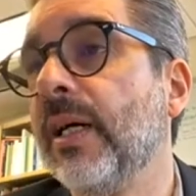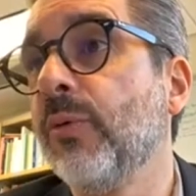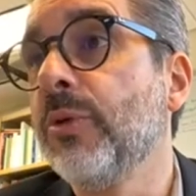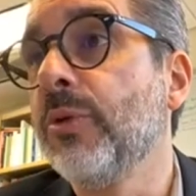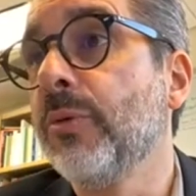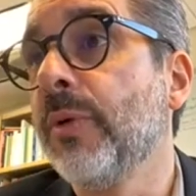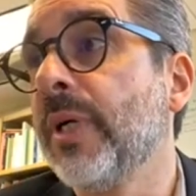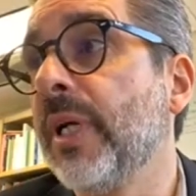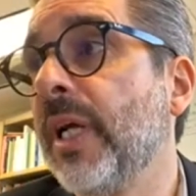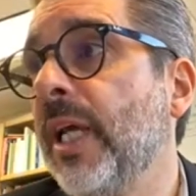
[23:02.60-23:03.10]
we
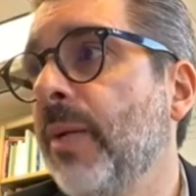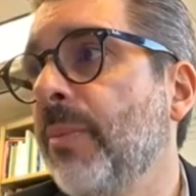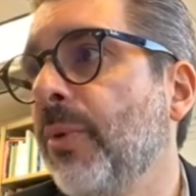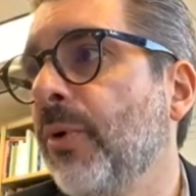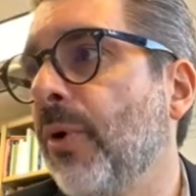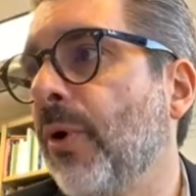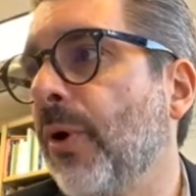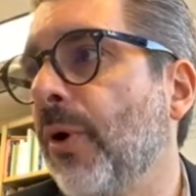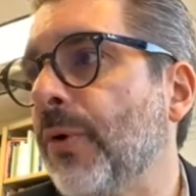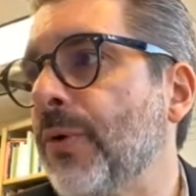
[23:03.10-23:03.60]
were
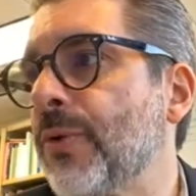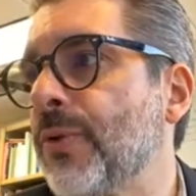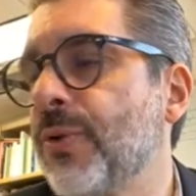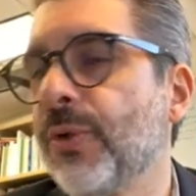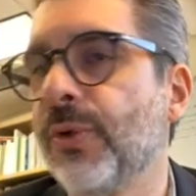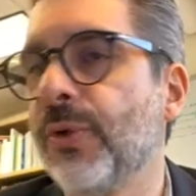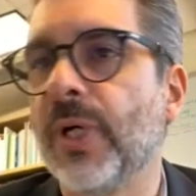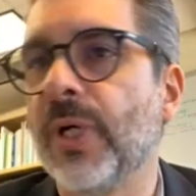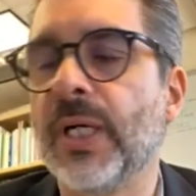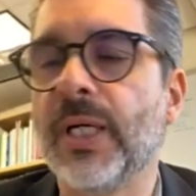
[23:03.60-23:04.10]
able
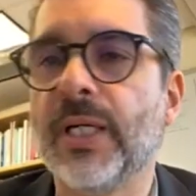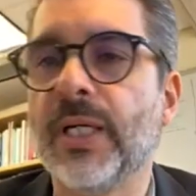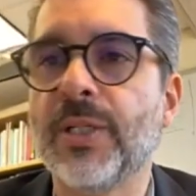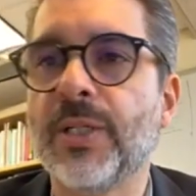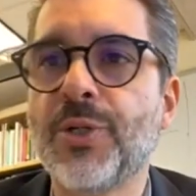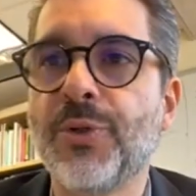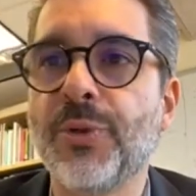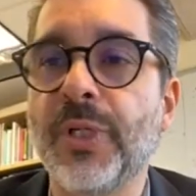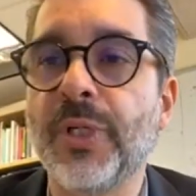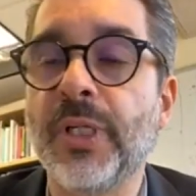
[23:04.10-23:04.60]
also uh,
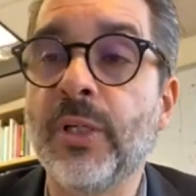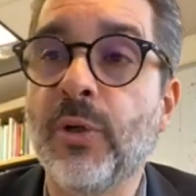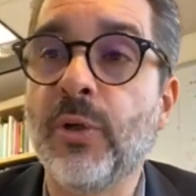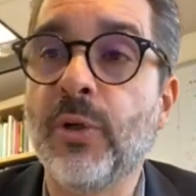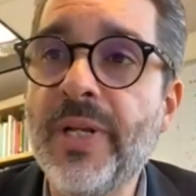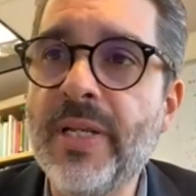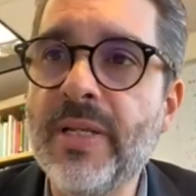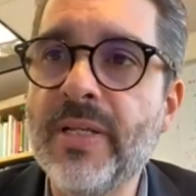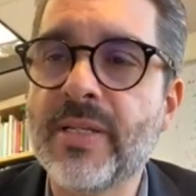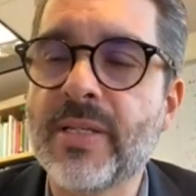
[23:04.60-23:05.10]
to
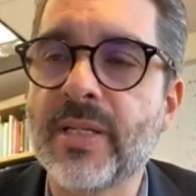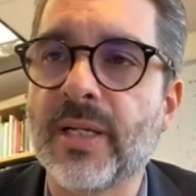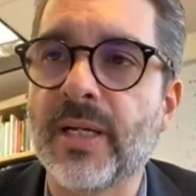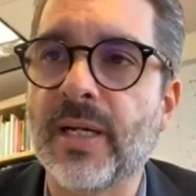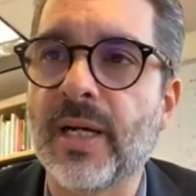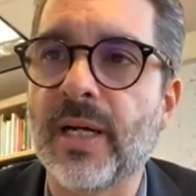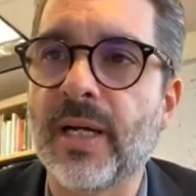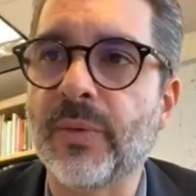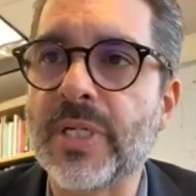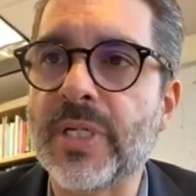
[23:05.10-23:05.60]
increase uh,
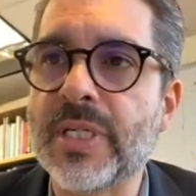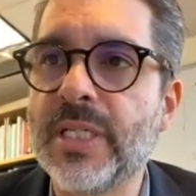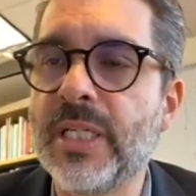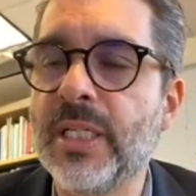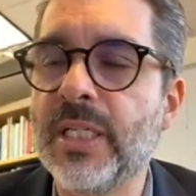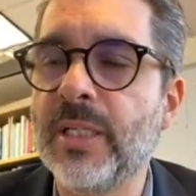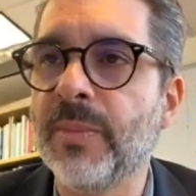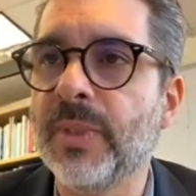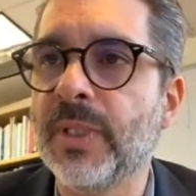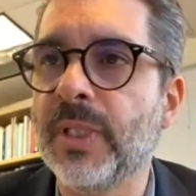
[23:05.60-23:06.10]
our
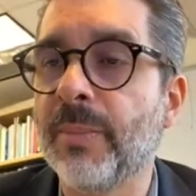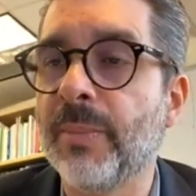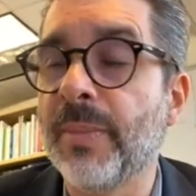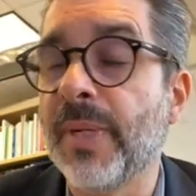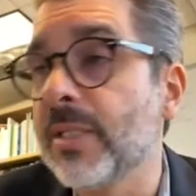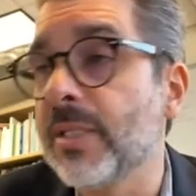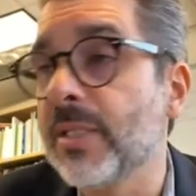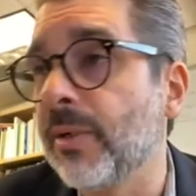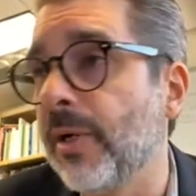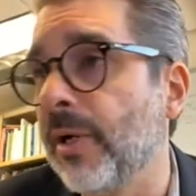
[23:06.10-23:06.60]
team, the
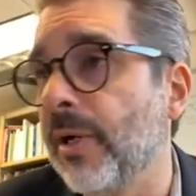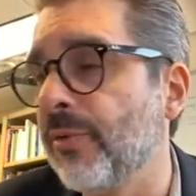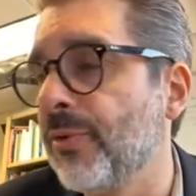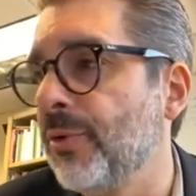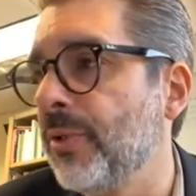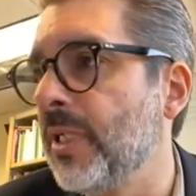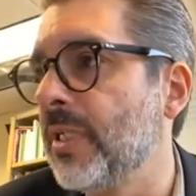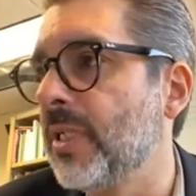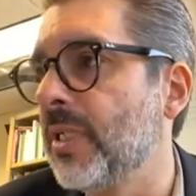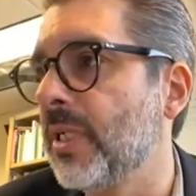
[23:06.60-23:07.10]
mental health
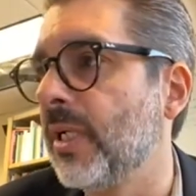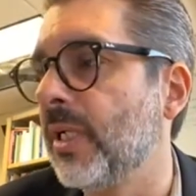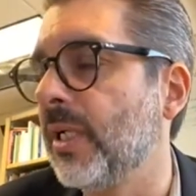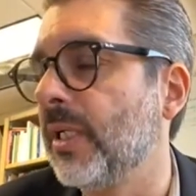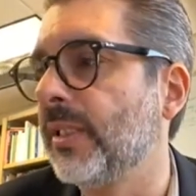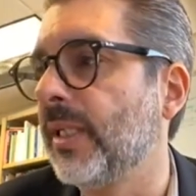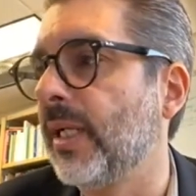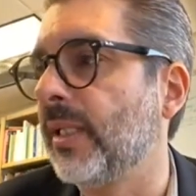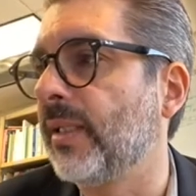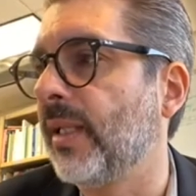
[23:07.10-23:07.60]
unit uh,
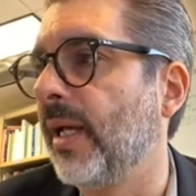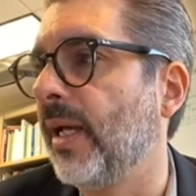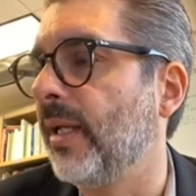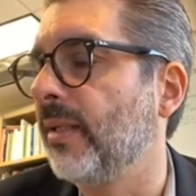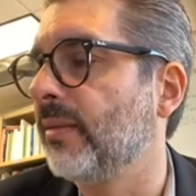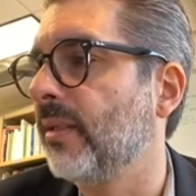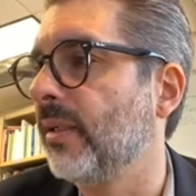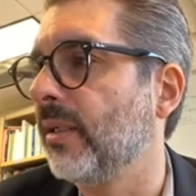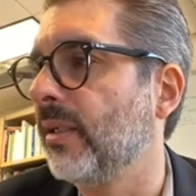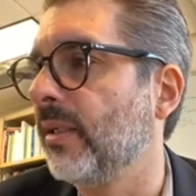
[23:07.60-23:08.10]
that had
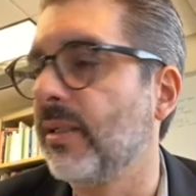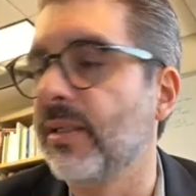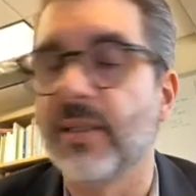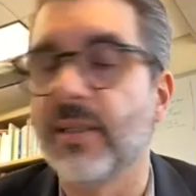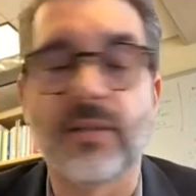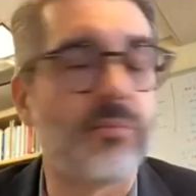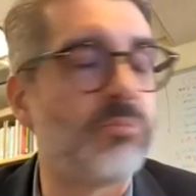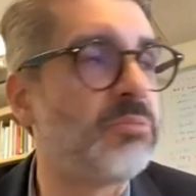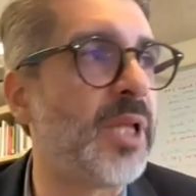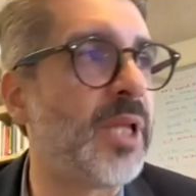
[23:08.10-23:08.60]

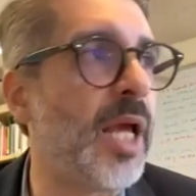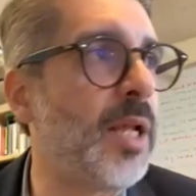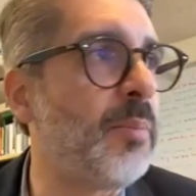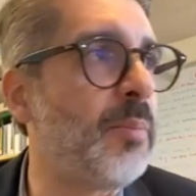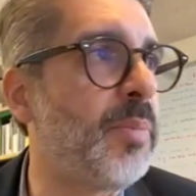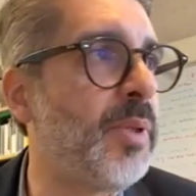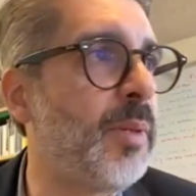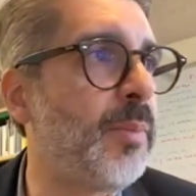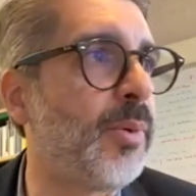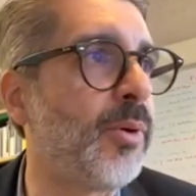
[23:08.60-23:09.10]
uh, 10
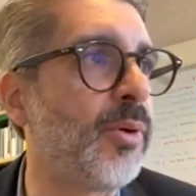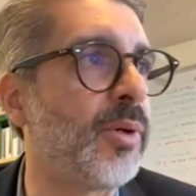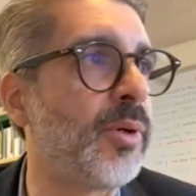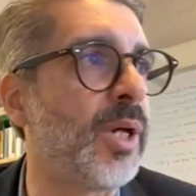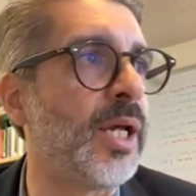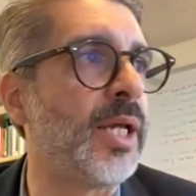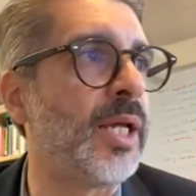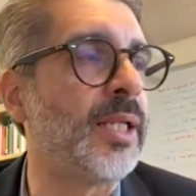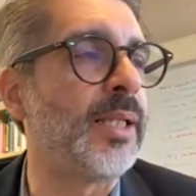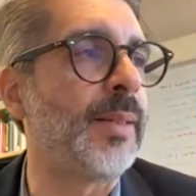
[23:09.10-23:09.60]
people
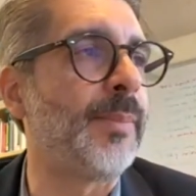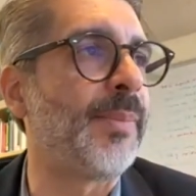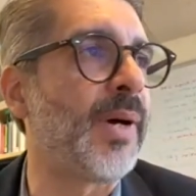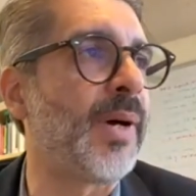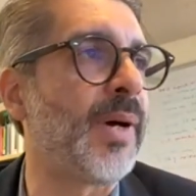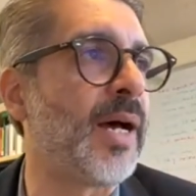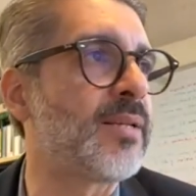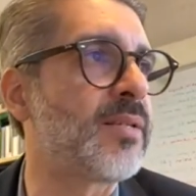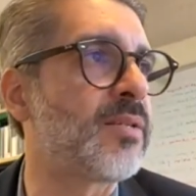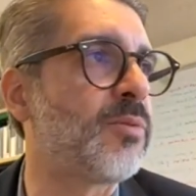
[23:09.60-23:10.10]
in the
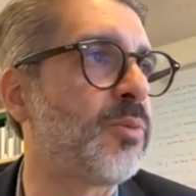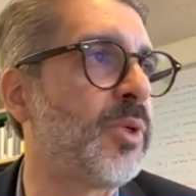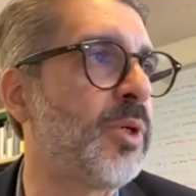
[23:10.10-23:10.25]
past.